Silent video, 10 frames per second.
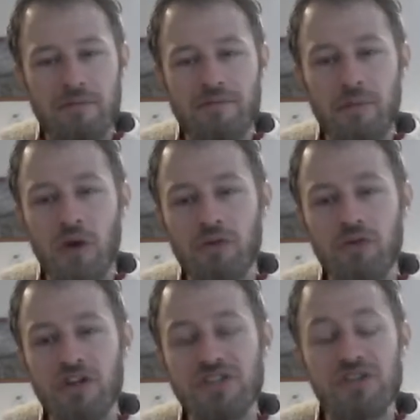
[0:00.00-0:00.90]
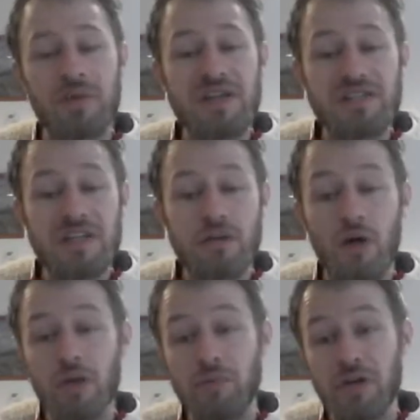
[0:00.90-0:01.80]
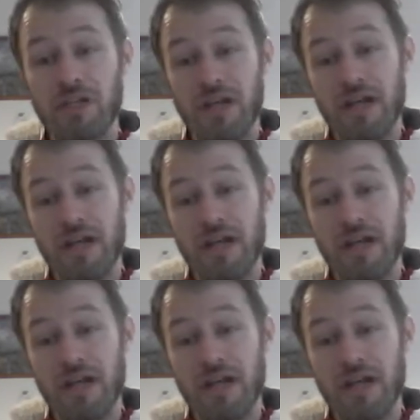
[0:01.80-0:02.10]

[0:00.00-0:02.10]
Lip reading: motorized, so basically a quad bike,